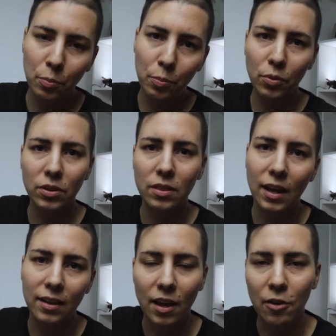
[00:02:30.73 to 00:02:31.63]
put
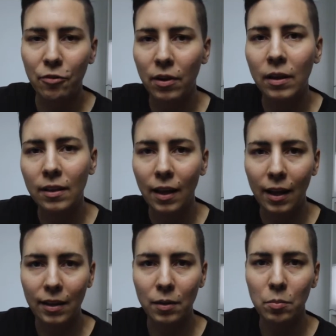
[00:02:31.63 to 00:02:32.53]
that effort
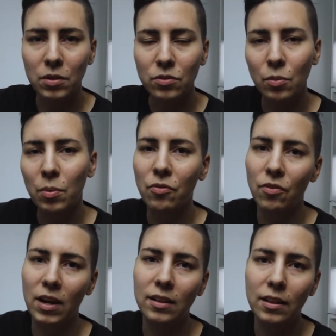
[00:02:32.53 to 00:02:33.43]
and be super
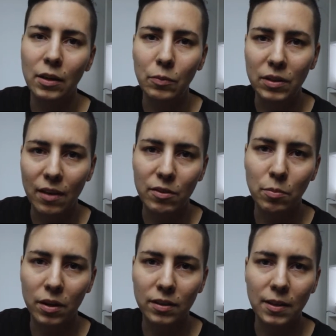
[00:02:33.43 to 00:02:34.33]
friendly with
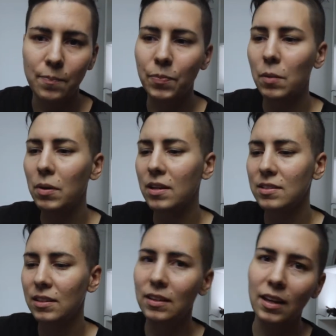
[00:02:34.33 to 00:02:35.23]
everybody,
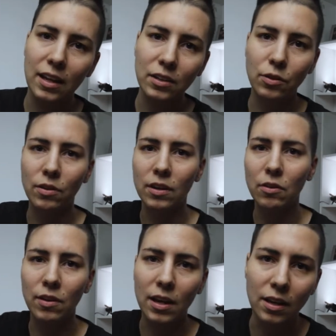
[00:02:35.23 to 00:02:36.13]
because in the end you are
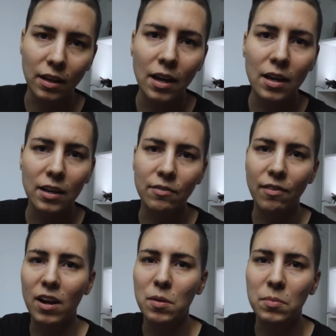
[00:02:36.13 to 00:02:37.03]
creating an
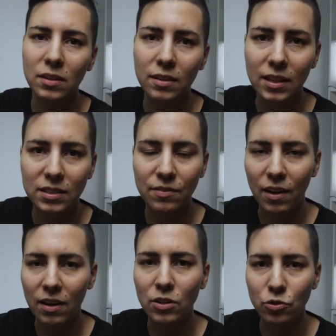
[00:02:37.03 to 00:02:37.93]
environment that's
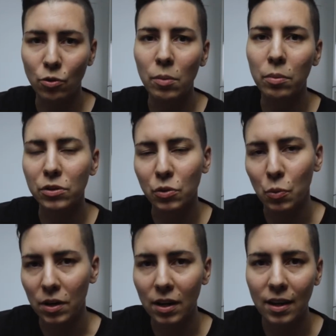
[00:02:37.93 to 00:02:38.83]
very enjoyable to
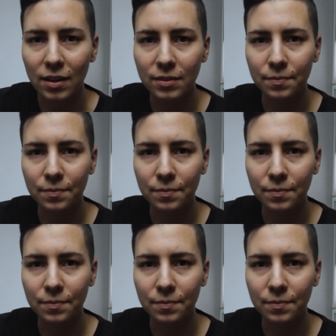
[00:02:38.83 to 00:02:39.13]
work in.